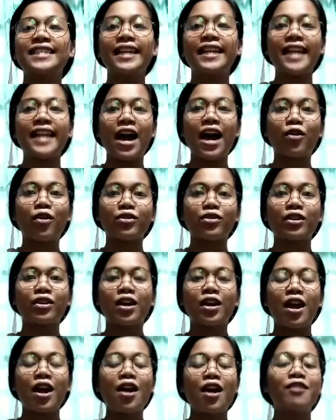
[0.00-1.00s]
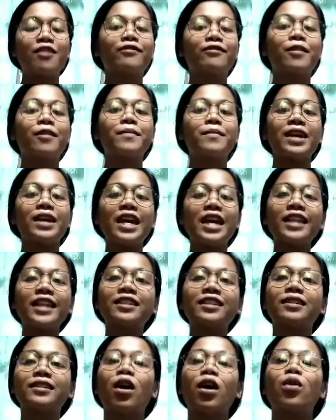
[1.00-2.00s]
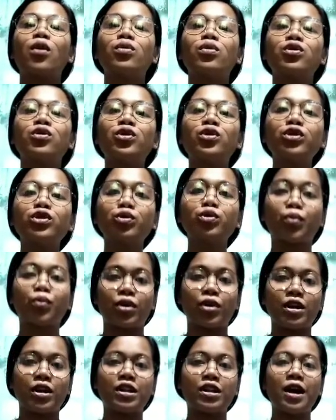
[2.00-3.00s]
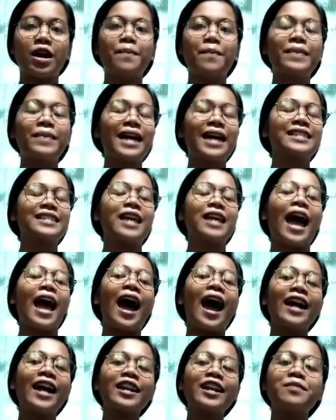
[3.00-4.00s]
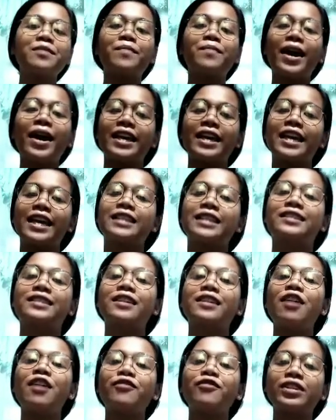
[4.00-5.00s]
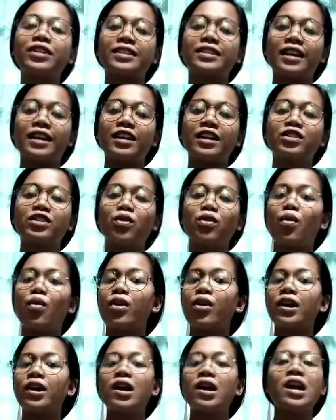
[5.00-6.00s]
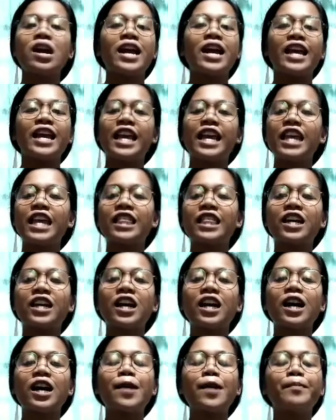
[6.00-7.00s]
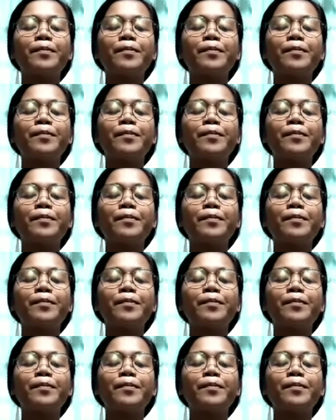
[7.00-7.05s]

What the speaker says: a noun. From its root word plus added by its suffixes or either